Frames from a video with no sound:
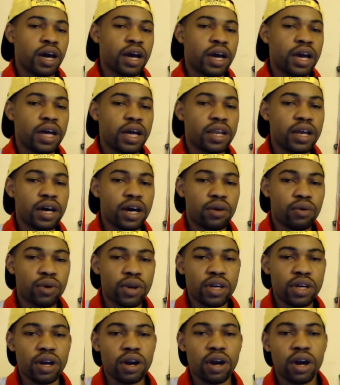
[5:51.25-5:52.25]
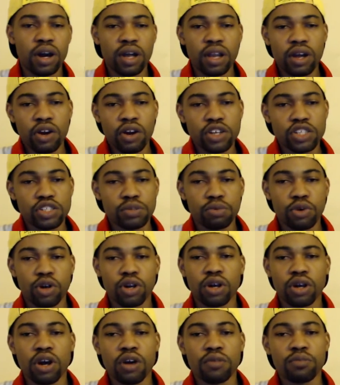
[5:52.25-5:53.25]
And are you a
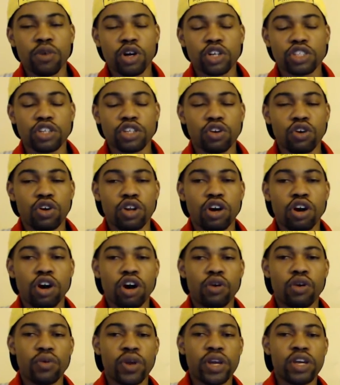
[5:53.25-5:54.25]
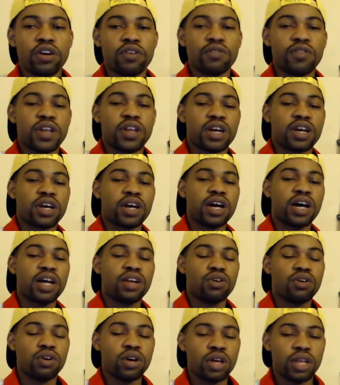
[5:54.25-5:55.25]
supporter of Barcelona or Rayo
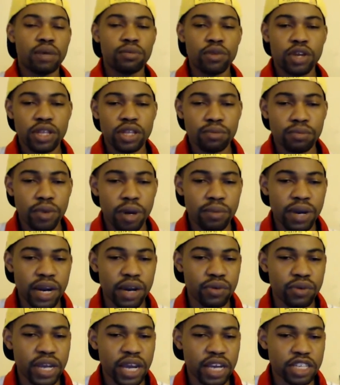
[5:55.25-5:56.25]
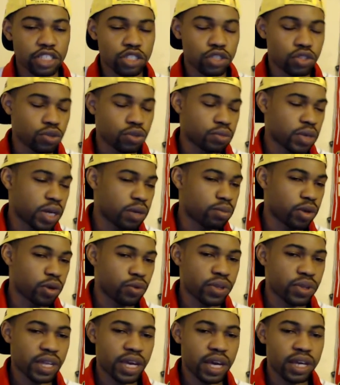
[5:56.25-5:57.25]
Vallecano? Let me know what my reaction to, man. But
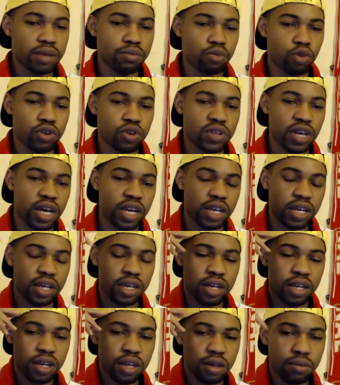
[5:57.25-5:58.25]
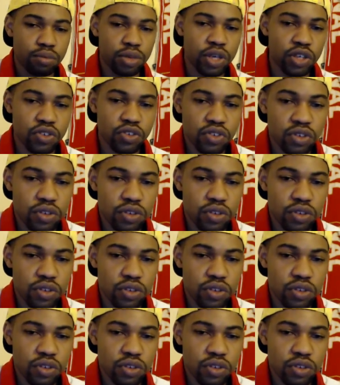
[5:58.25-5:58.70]
with that, you boys out of here. Peace.